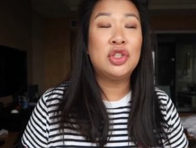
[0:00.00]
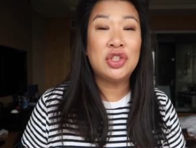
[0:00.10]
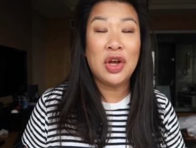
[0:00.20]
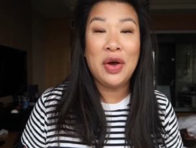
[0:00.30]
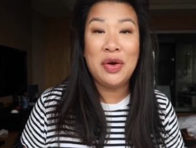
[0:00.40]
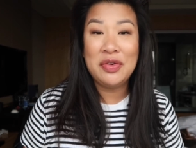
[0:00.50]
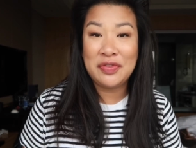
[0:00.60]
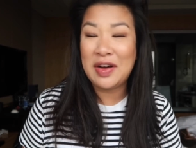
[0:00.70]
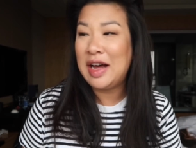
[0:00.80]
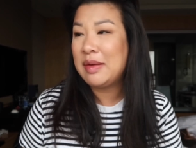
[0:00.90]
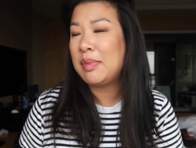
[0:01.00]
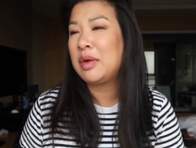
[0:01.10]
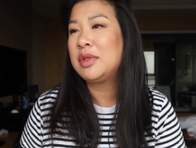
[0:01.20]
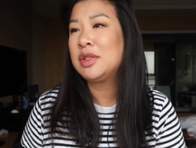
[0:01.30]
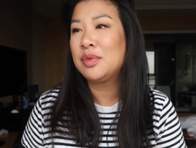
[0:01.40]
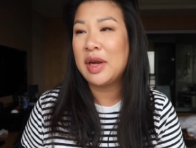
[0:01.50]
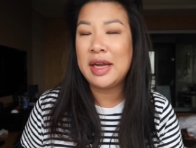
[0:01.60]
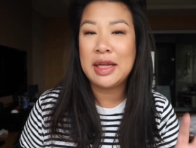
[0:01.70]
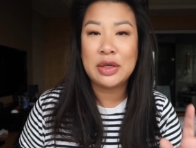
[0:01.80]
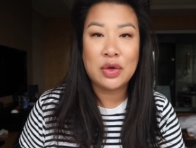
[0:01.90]
so fun, but it was like
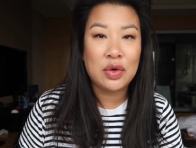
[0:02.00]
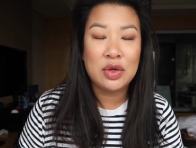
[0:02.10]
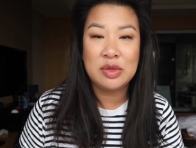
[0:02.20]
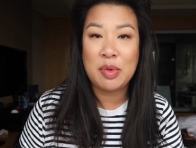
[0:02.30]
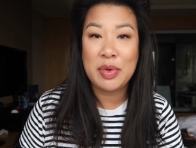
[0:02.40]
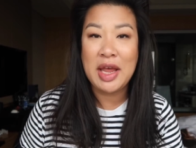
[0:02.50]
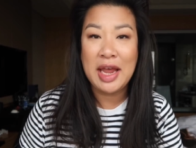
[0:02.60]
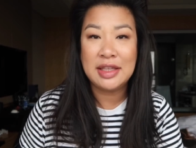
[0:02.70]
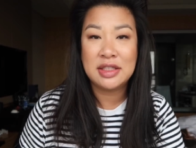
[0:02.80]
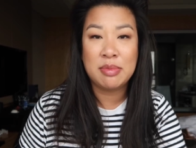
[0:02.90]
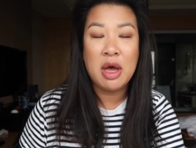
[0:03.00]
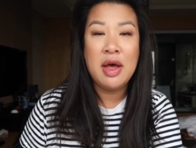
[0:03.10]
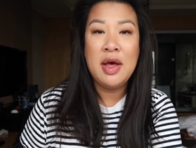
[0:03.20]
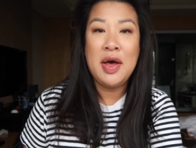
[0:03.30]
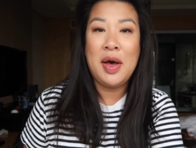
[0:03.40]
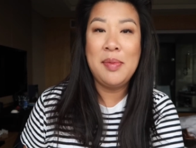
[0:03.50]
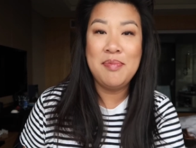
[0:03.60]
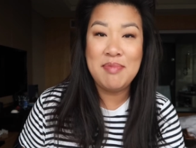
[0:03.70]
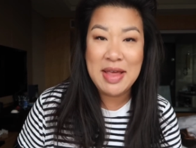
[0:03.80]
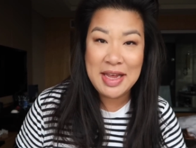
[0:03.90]
raining and cold, but we ate some
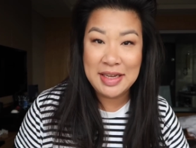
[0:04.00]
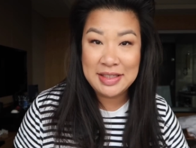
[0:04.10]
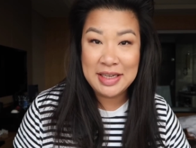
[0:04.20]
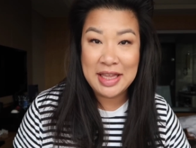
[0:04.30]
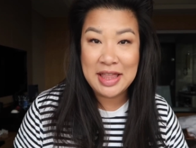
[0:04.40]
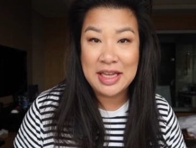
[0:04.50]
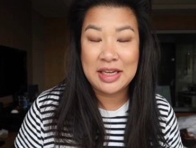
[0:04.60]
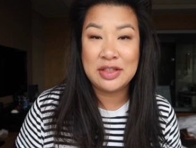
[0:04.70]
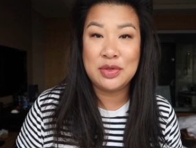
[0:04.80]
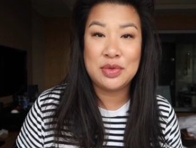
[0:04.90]
amazing things.